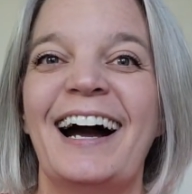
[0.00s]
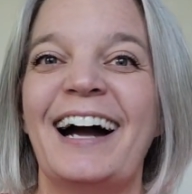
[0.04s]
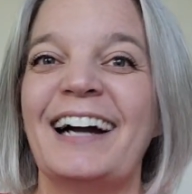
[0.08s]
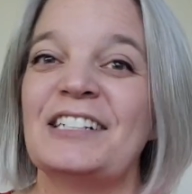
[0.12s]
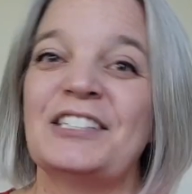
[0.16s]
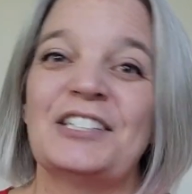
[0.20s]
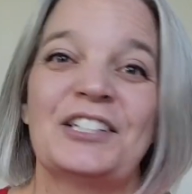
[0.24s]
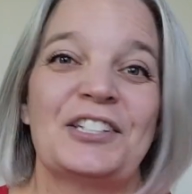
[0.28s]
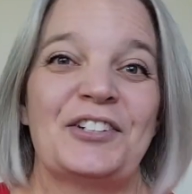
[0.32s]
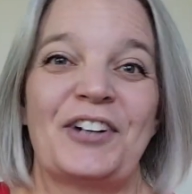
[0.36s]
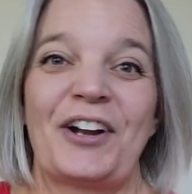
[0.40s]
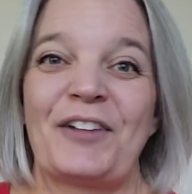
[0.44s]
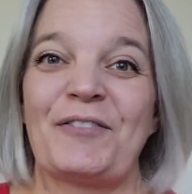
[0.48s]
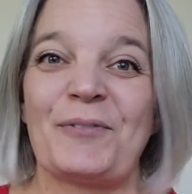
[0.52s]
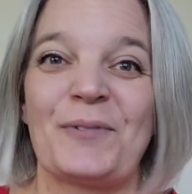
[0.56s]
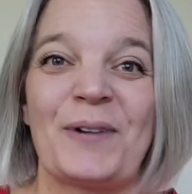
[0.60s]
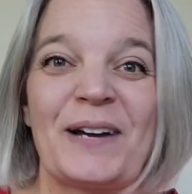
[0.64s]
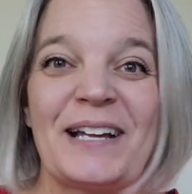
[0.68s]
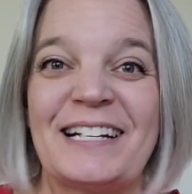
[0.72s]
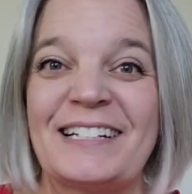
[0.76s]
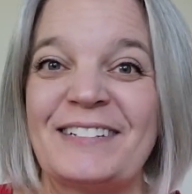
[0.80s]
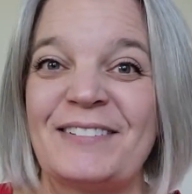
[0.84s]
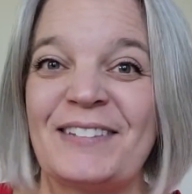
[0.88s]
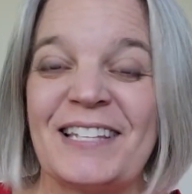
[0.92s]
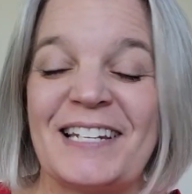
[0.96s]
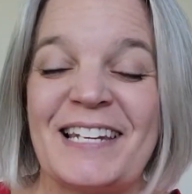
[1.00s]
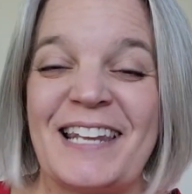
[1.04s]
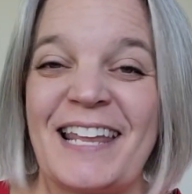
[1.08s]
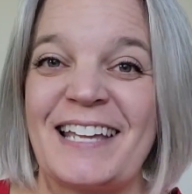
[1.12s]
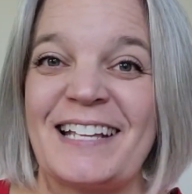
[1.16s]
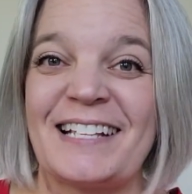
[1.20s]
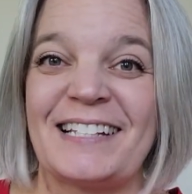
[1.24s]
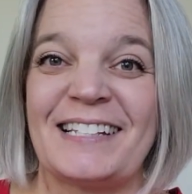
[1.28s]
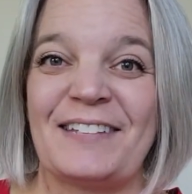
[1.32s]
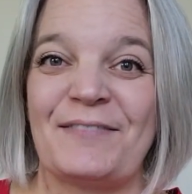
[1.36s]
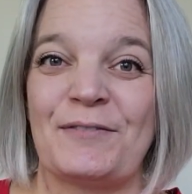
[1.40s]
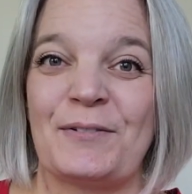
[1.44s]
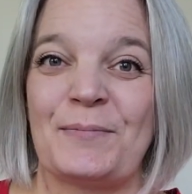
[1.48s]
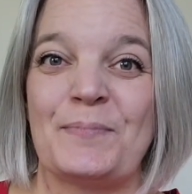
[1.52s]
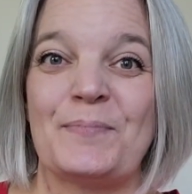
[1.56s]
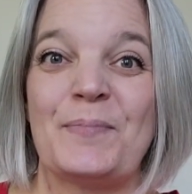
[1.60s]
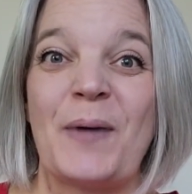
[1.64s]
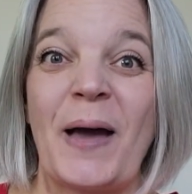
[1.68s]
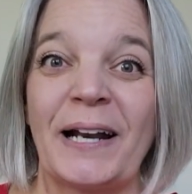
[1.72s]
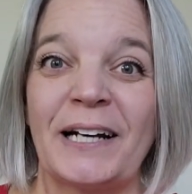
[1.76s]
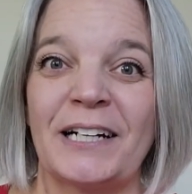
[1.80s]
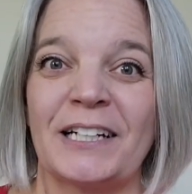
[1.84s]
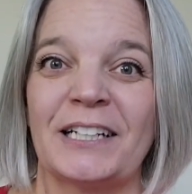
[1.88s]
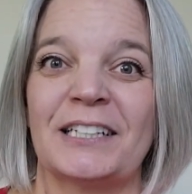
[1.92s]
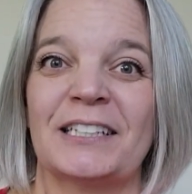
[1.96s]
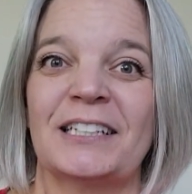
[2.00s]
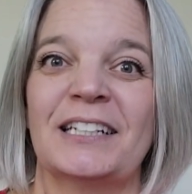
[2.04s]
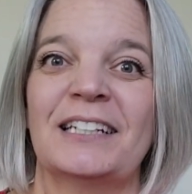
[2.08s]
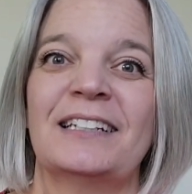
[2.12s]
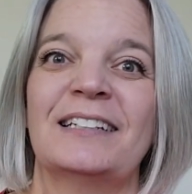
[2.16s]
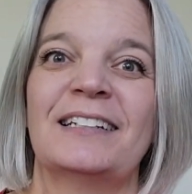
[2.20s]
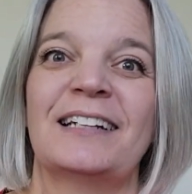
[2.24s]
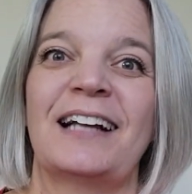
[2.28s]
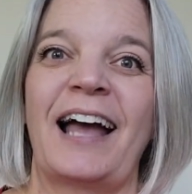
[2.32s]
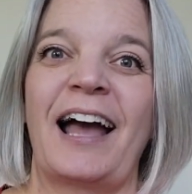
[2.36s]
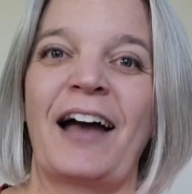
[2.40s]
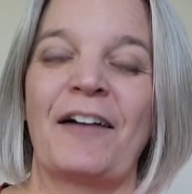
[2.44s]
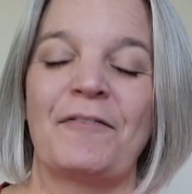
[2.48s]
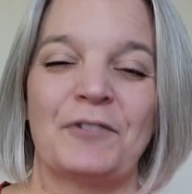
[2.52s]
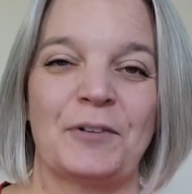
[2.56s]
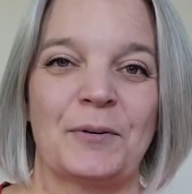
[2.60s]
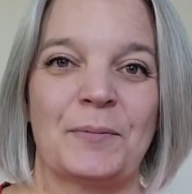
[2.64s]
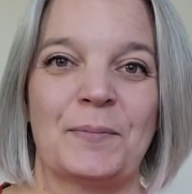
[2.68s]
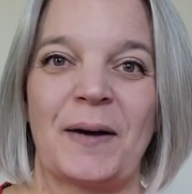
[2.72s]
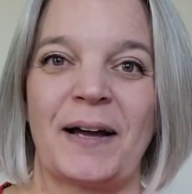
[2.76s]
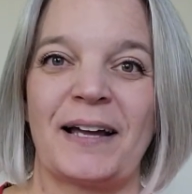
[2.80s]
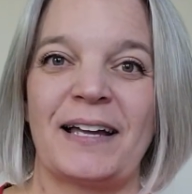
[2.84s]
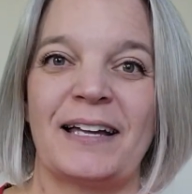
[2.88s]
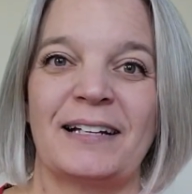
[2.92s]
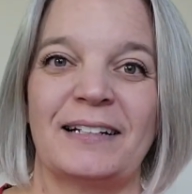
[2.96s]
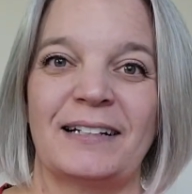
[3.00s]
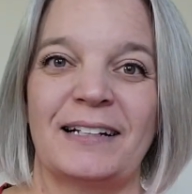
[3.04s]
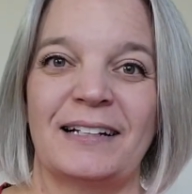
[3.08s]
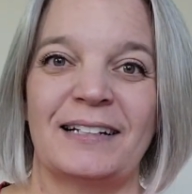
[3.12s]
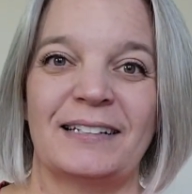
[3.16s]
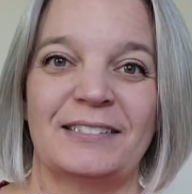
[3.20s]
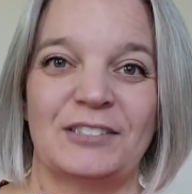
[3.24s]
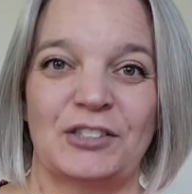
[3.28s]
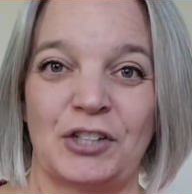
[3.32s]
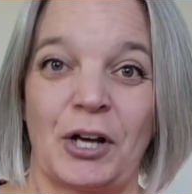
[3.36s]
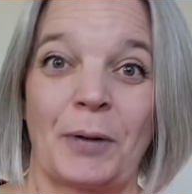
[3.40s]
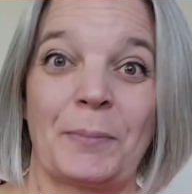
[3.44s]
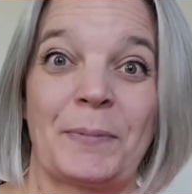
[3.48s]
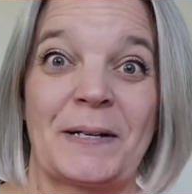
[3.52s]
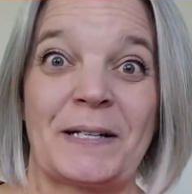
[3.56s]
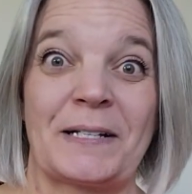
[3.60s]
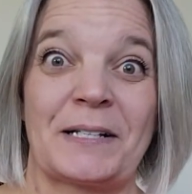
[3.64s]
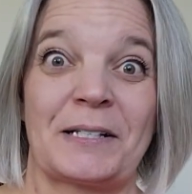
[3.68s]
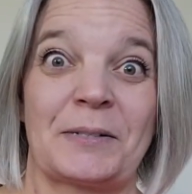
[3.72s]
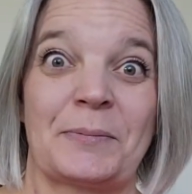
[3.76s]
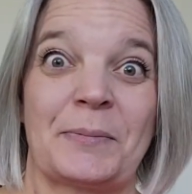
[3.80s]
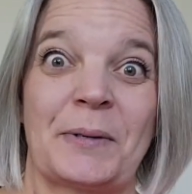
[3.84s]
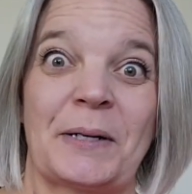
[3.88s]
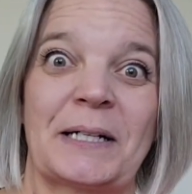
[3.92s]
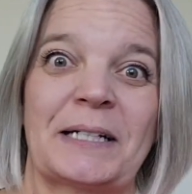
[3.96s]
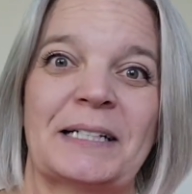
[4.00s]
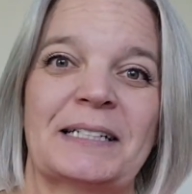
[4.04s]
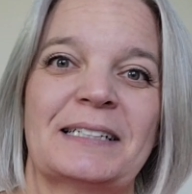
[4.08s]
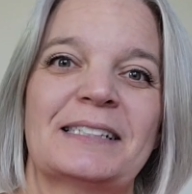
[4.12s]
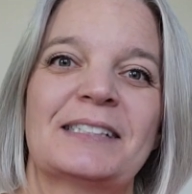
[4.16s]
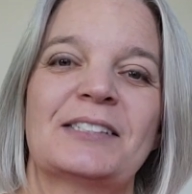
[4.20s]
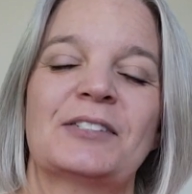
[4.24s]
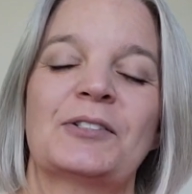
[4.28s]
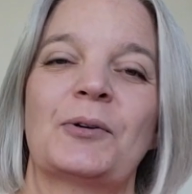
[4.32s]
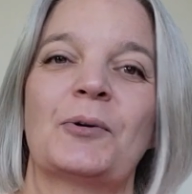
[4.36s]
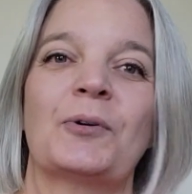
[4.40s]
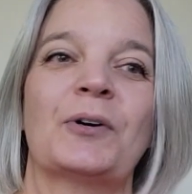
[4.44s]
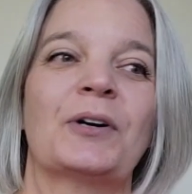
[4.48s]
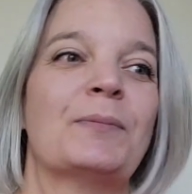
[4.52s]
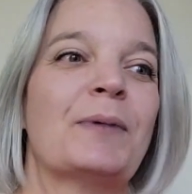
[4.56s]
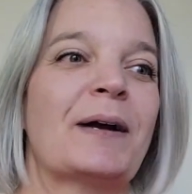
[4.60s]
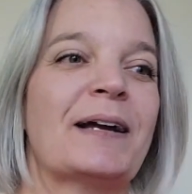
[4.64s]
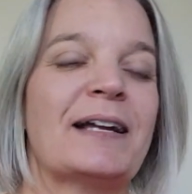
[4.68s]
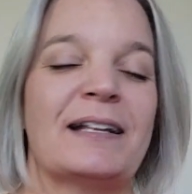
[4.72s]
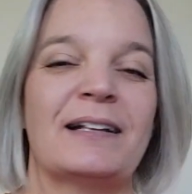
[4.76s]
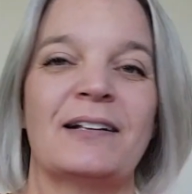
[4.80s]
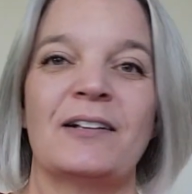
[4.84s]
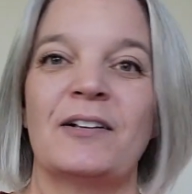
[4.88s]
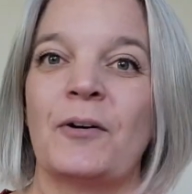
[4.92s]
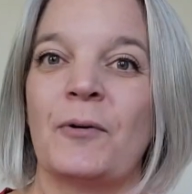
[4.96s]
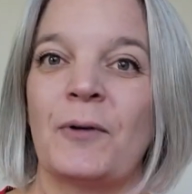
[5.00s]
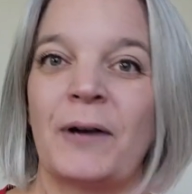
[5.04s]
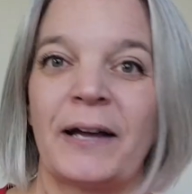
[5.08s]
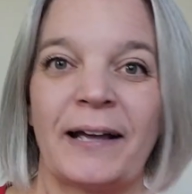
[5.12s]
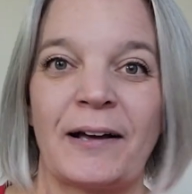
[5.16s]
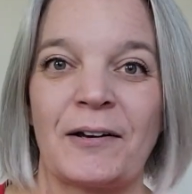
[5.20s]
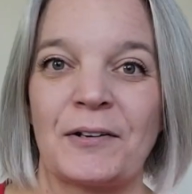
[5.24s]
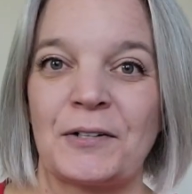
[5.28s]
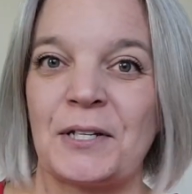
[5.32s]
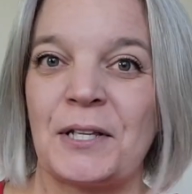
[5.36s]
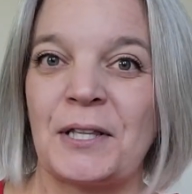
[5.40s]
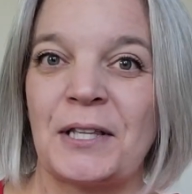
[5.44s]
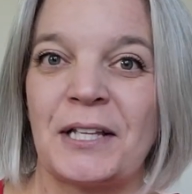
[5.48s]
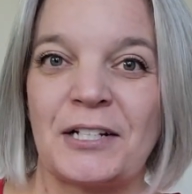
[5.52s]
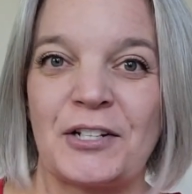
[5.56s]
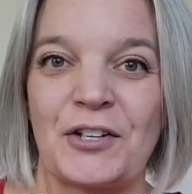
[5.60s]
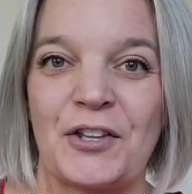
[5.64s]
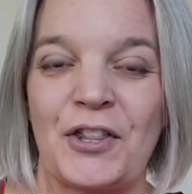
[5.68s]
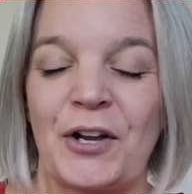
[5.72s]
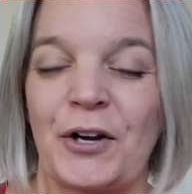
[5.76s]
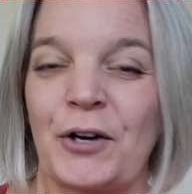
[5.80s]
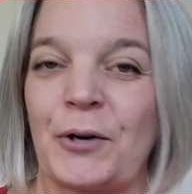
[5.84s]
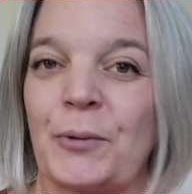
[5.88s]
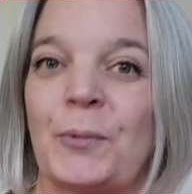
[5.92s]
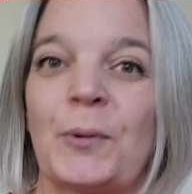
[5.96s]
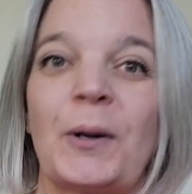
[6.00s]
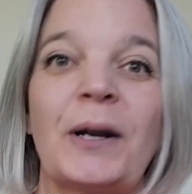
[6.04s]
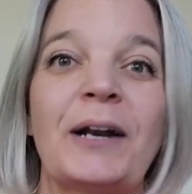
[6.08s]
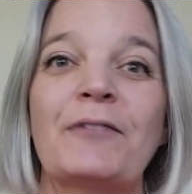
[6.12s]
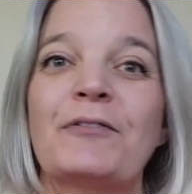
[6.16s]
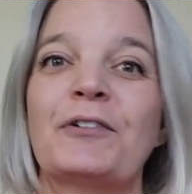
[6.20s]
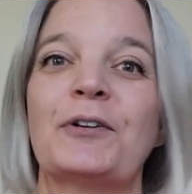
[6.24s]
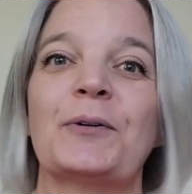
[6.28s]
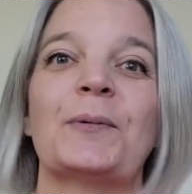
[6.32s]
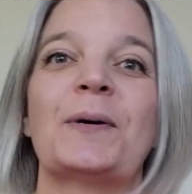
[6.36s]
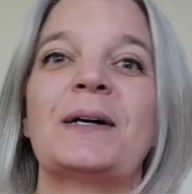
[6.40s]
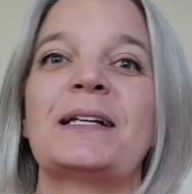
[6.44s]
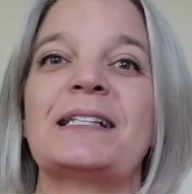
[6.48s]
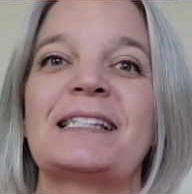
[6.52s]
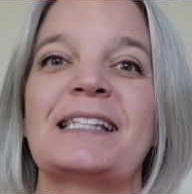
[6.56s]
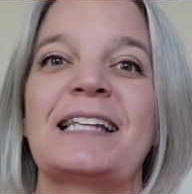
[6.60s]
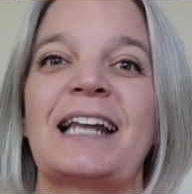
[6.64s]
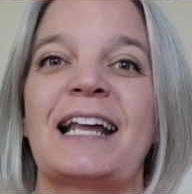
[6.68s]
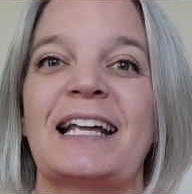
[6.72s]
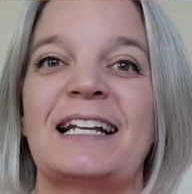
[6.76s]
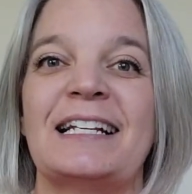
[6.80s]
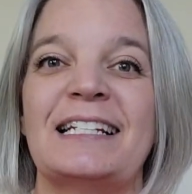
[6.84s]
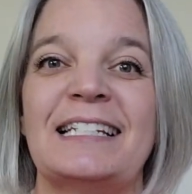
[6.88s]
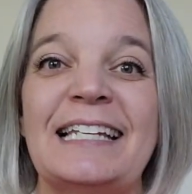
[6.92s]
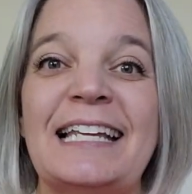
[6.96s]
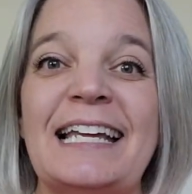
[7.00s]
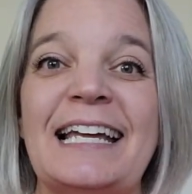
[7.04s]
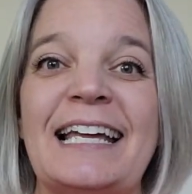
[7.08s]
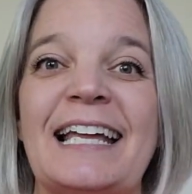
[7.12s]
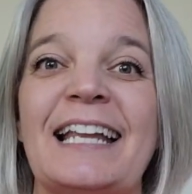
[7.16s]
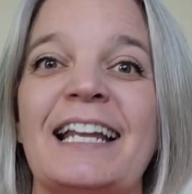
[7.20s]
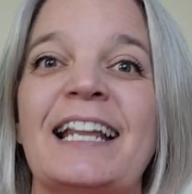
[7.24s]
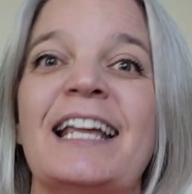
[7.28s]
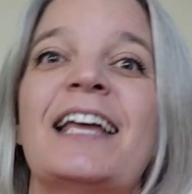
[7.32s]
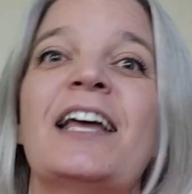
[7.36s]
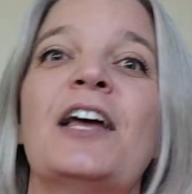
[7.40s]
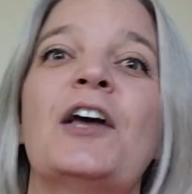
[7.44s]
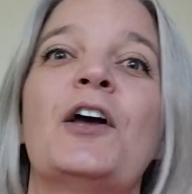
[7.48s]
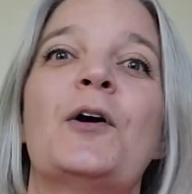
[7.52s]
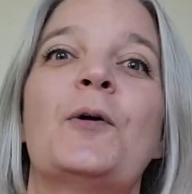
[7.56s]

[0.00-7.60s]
I just drive away and the day is even better after my shopping experience or my going out to lunch there or whatever it was that I did.